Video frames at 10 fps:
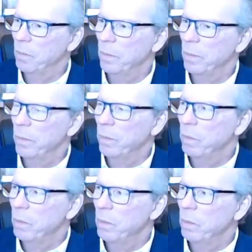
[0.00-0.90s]

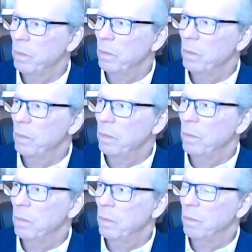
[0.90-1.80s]

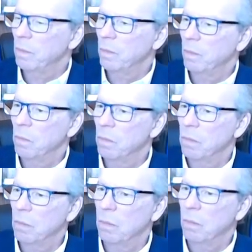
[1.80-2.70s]

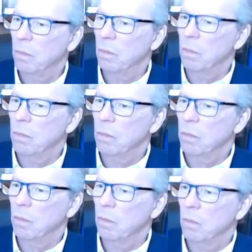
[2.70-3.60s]

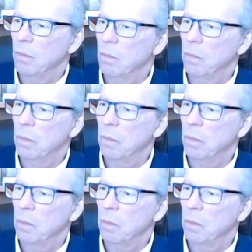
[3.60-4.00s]
(not speaking)